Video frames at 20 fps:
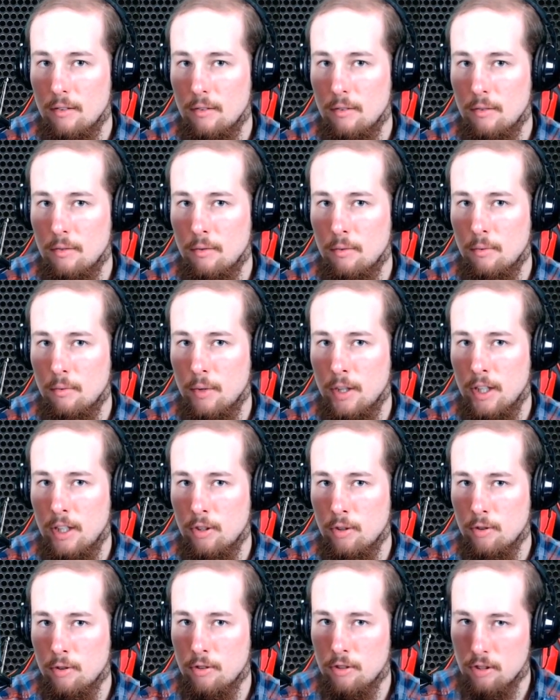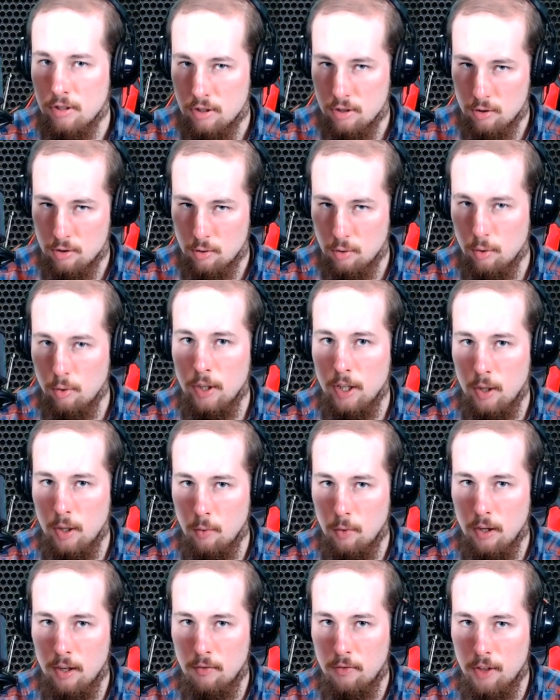when you're destroying
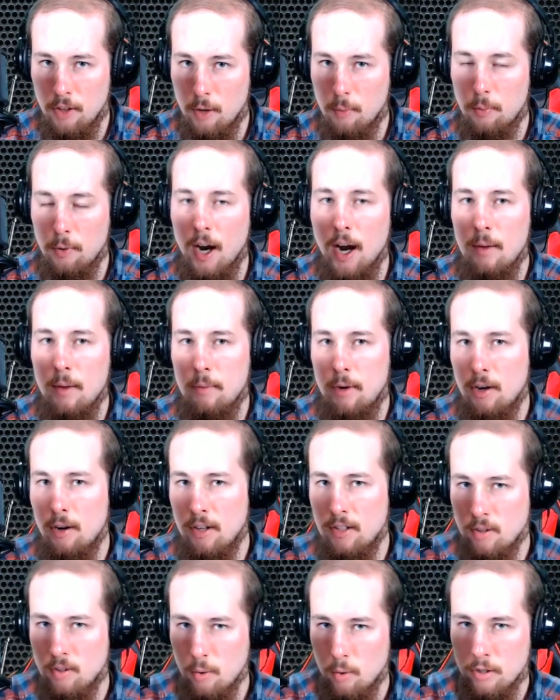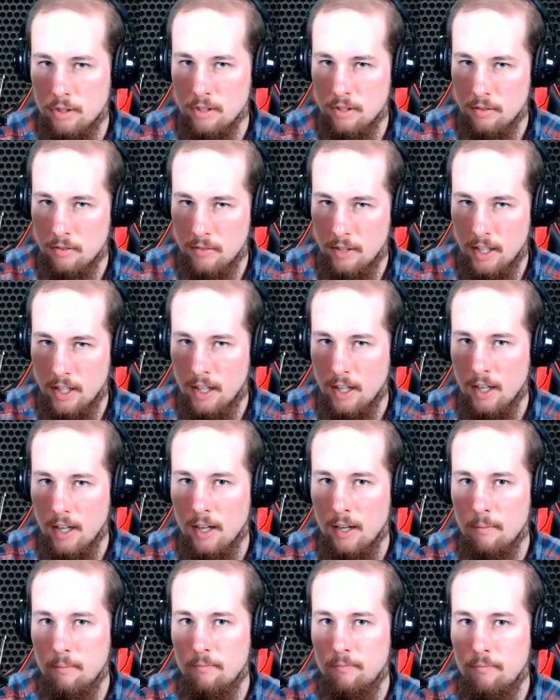one of their primary sources of
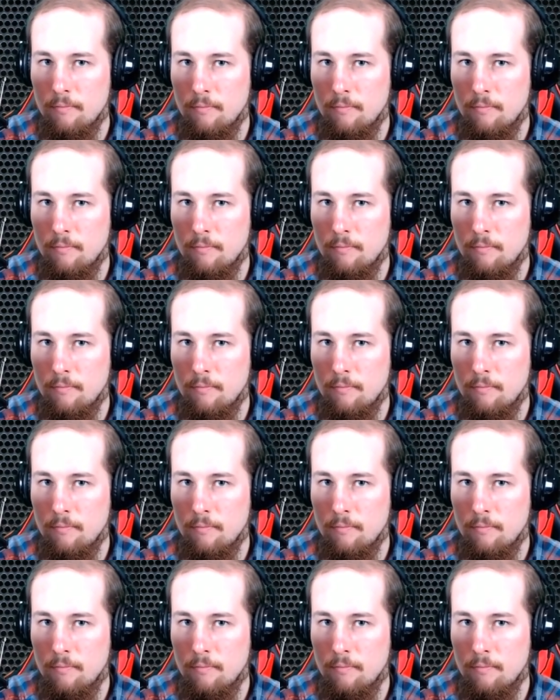income.